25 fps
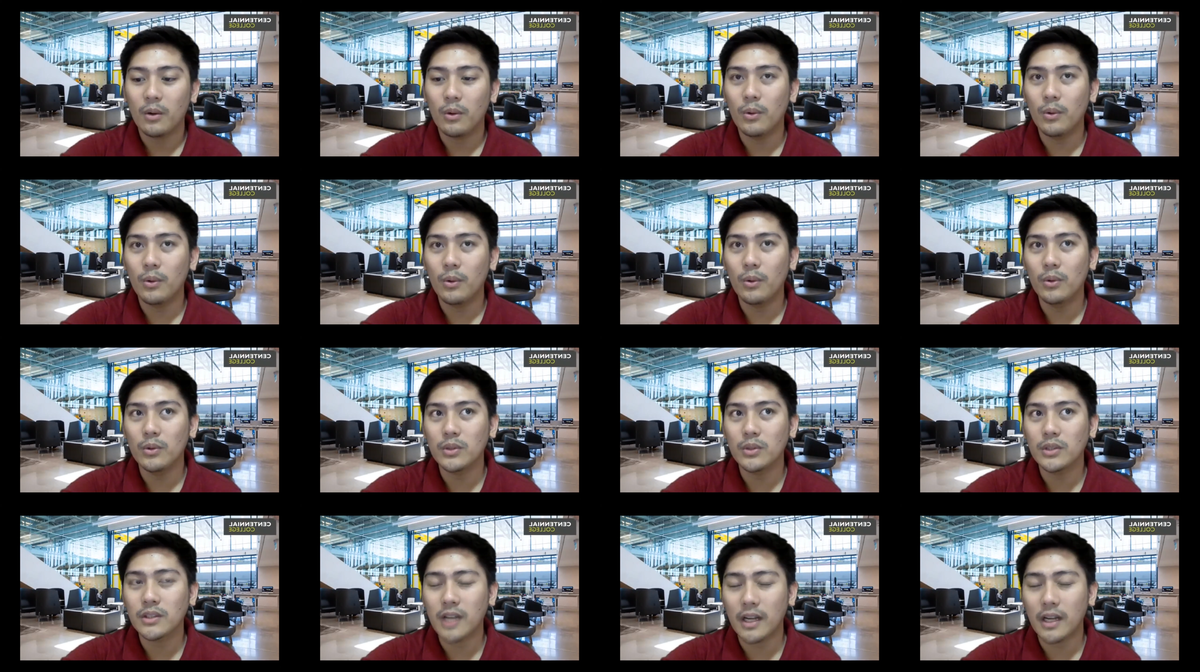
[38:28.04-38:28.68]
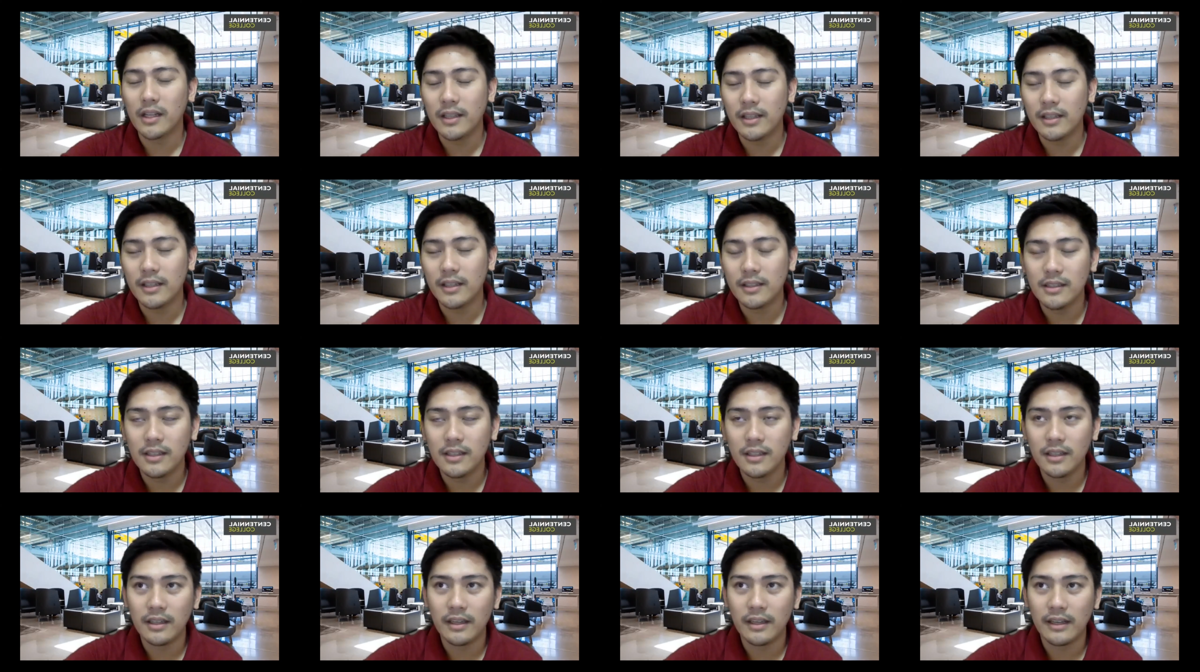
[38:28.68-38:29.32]
who
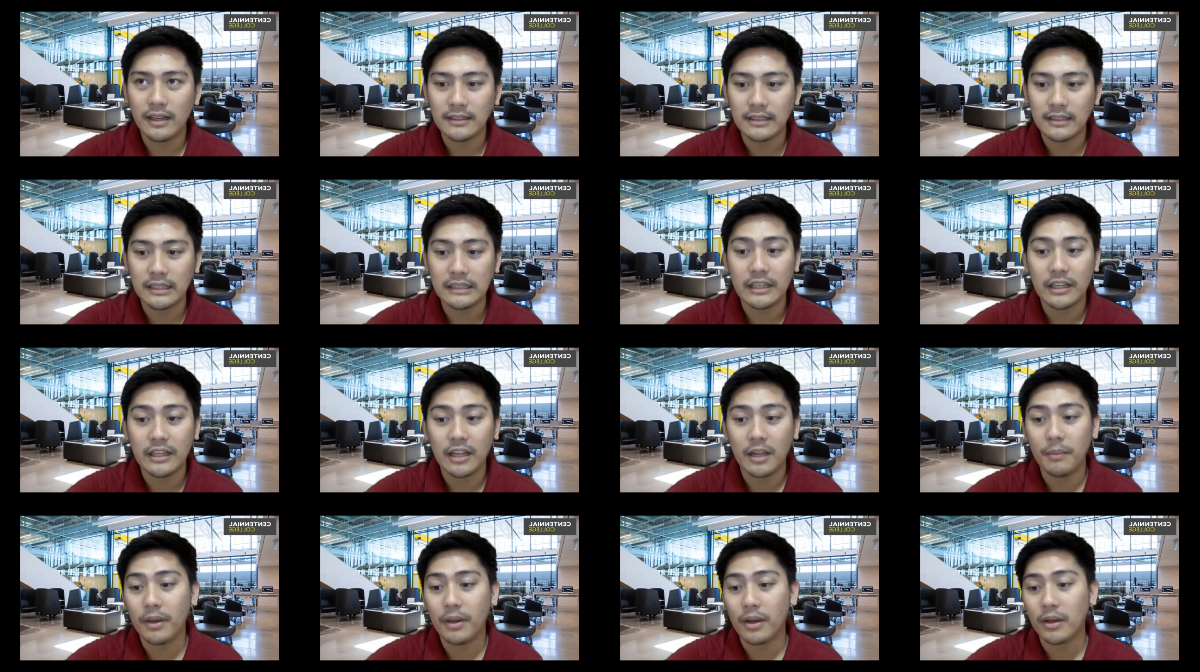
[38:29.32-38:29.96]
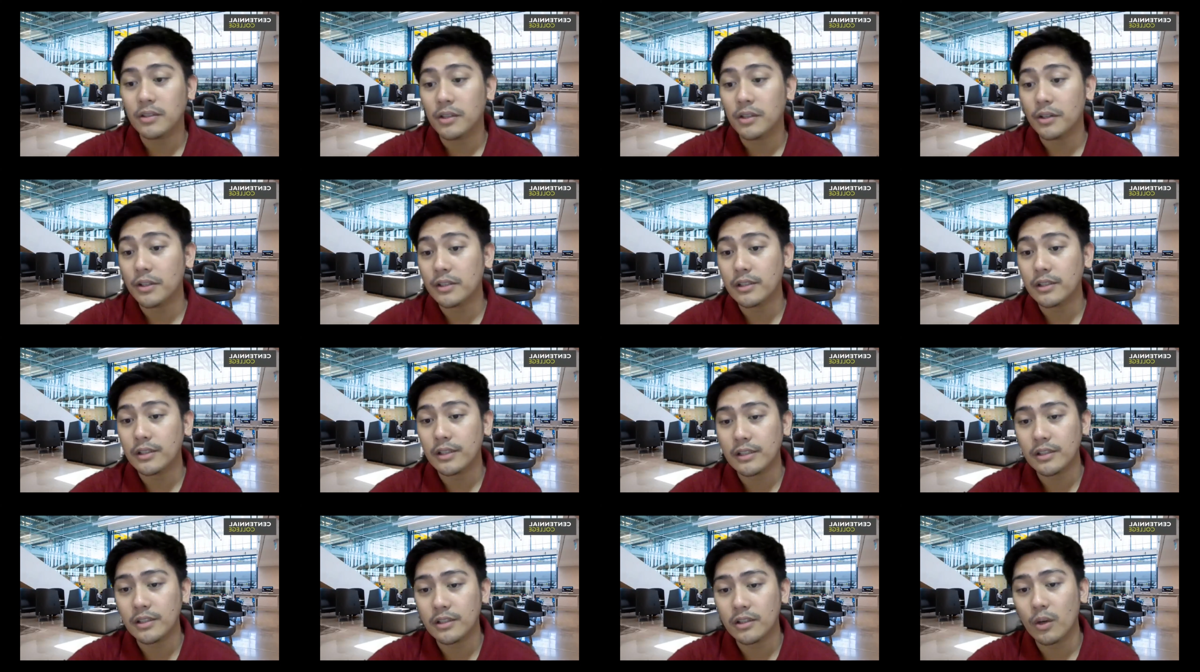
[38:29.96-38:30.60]
studied in Centennial because her
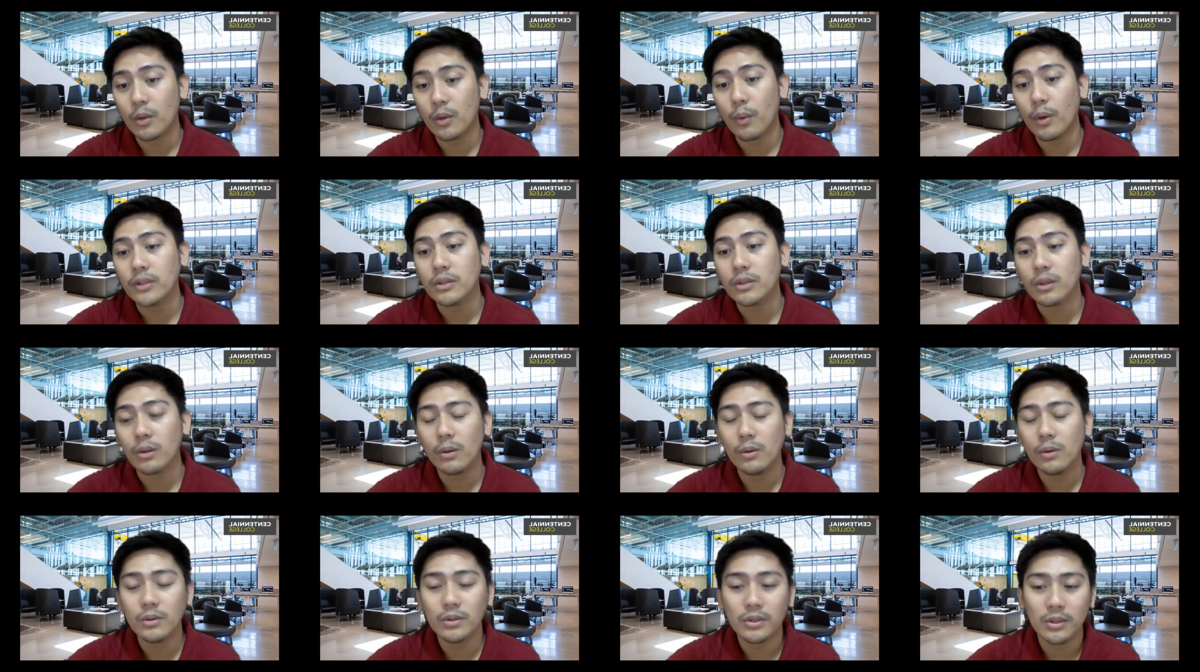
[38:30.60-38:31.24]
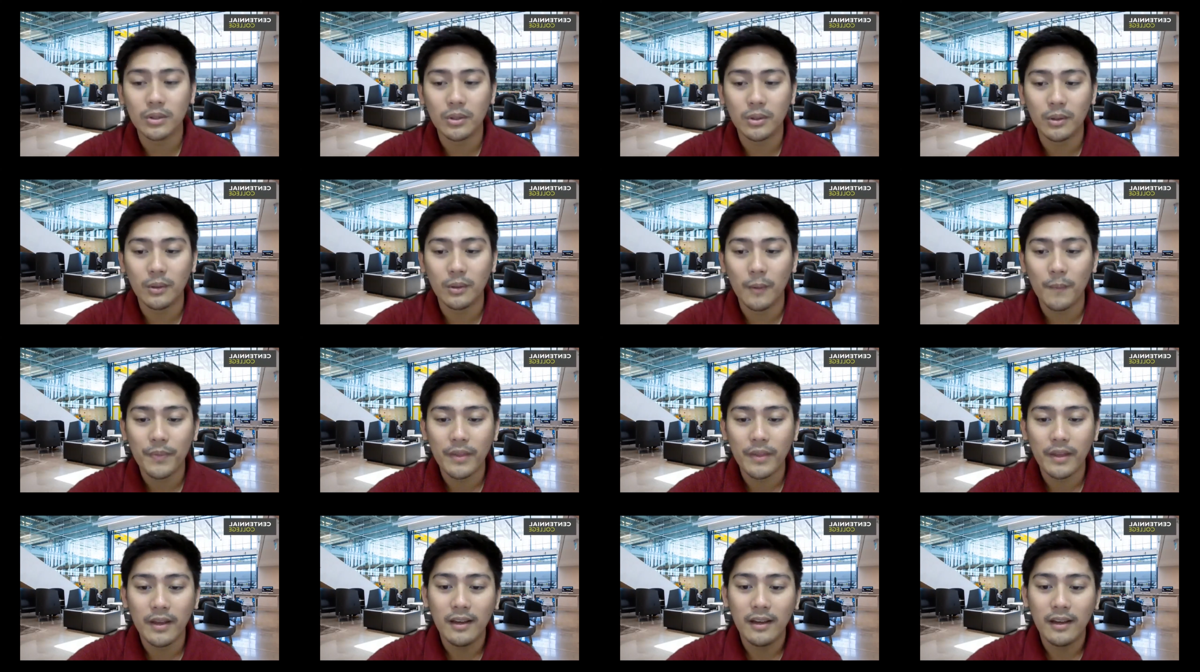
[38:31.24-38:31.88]
sister was
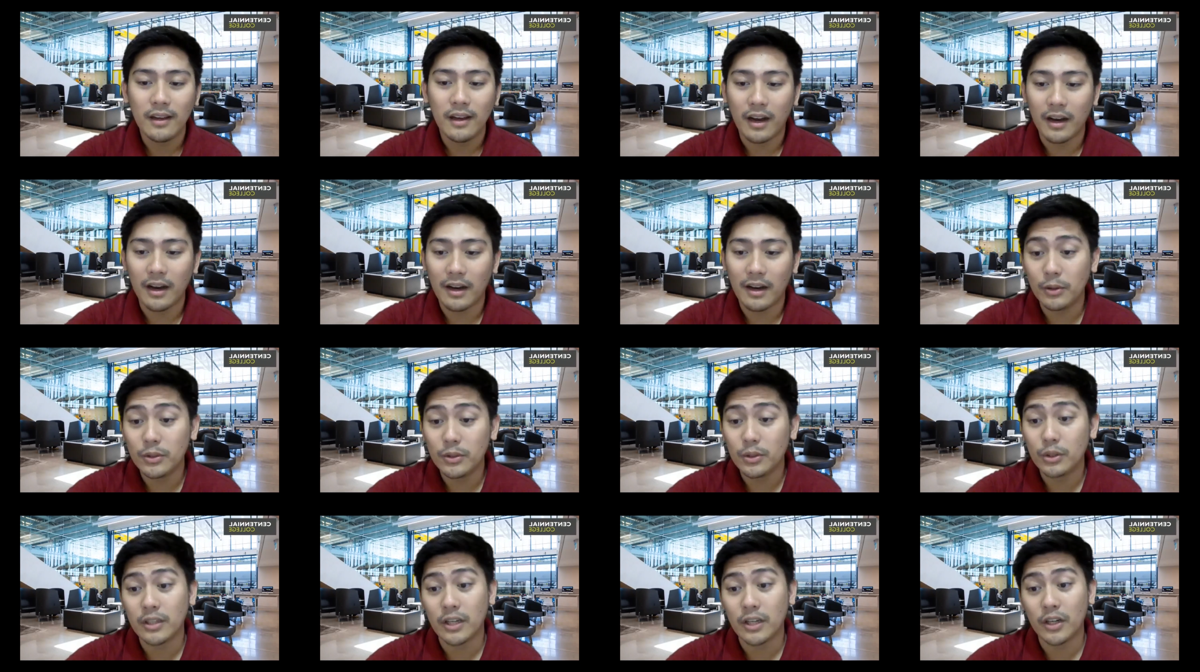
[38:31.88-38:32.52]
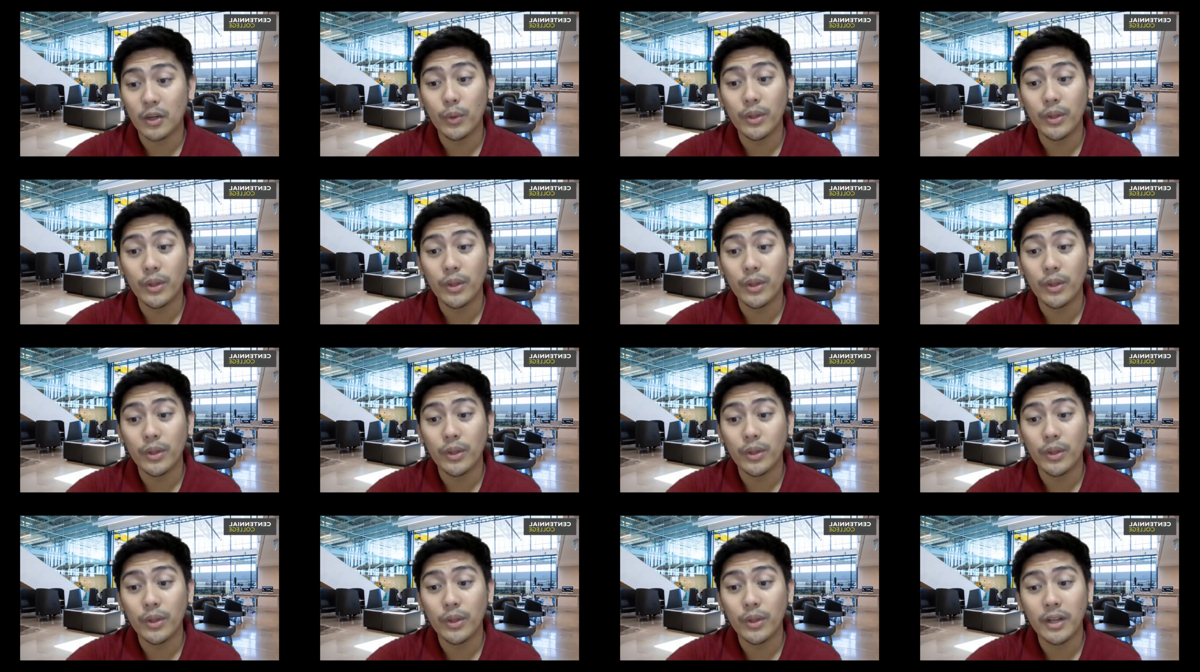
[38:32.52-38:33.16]
also uh, also studied with us
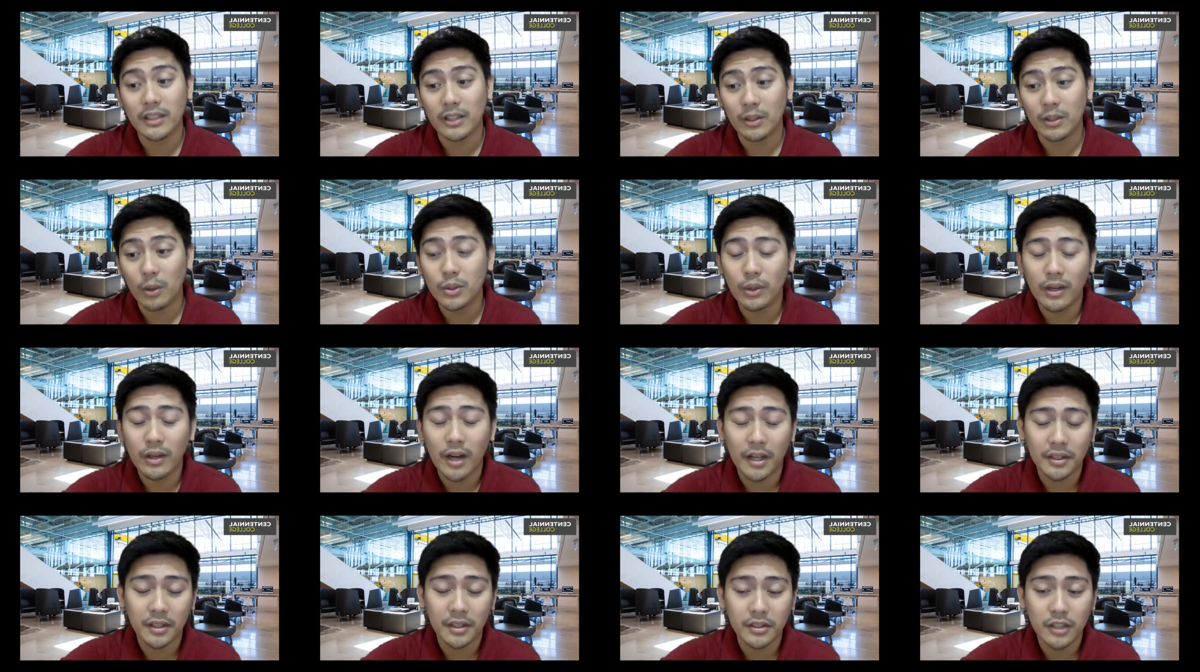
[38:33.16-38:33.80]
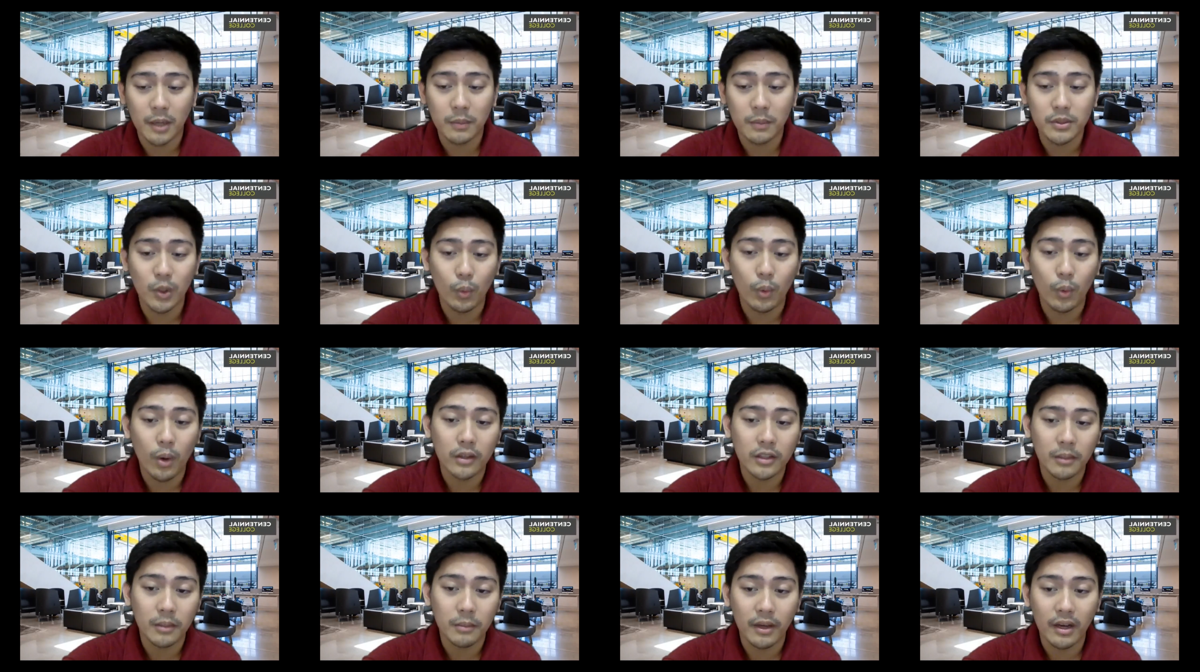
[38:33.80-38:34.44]
and also got the job she
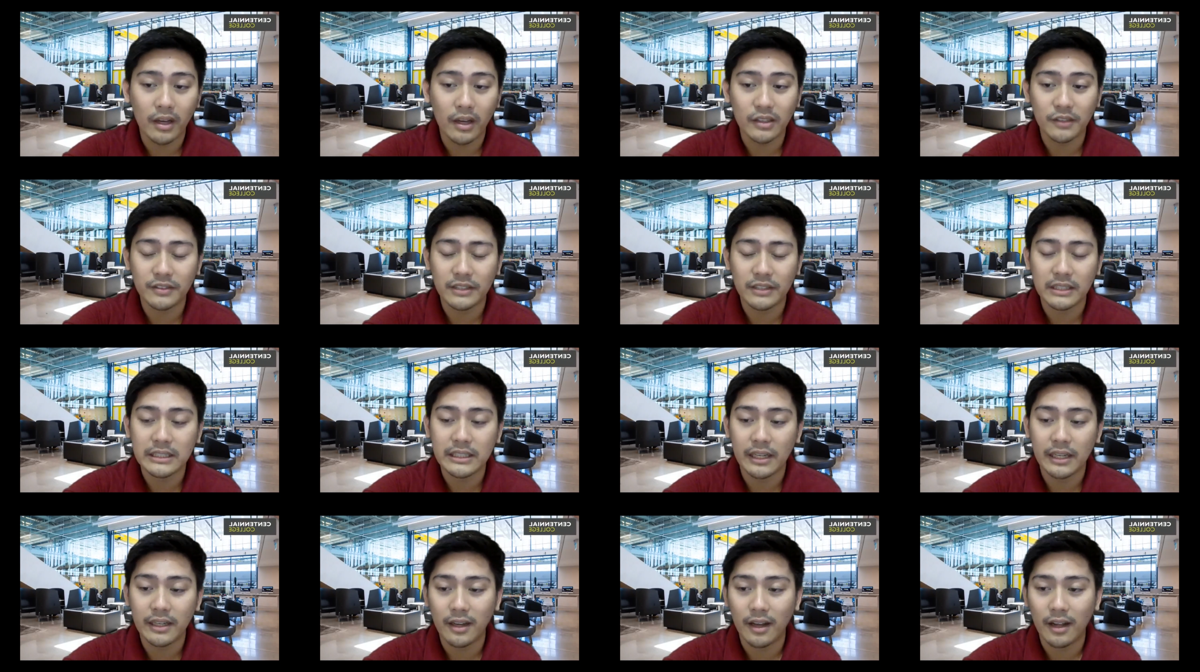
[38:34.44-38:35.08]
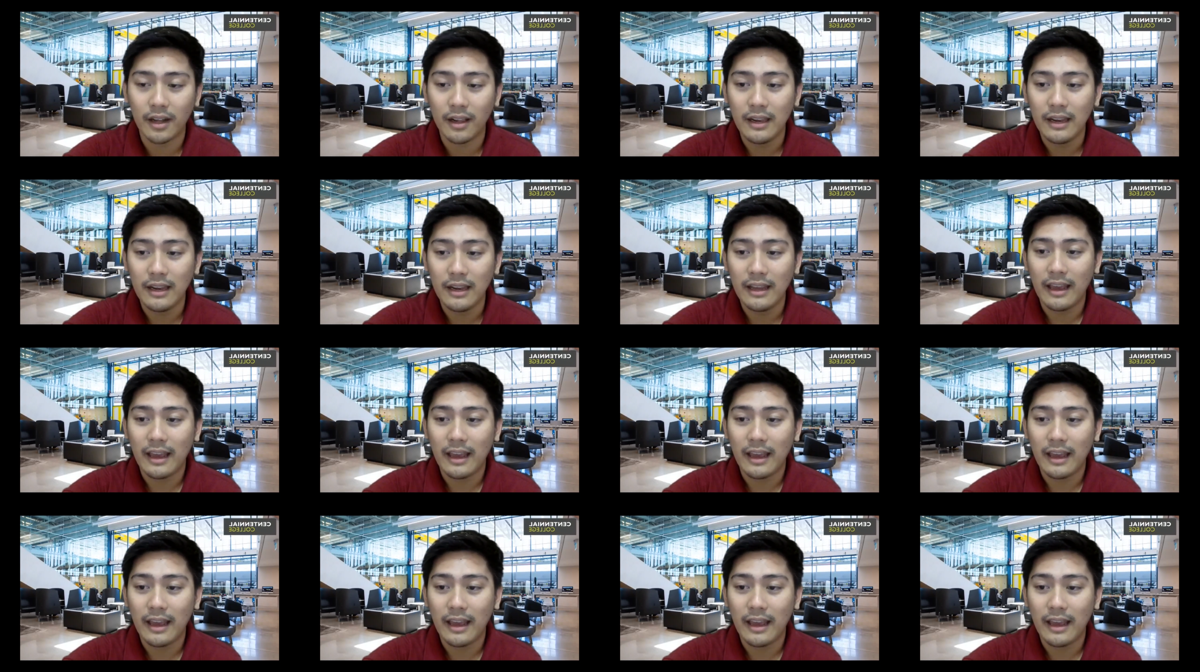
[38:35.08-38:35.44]
wanted because of Centennial.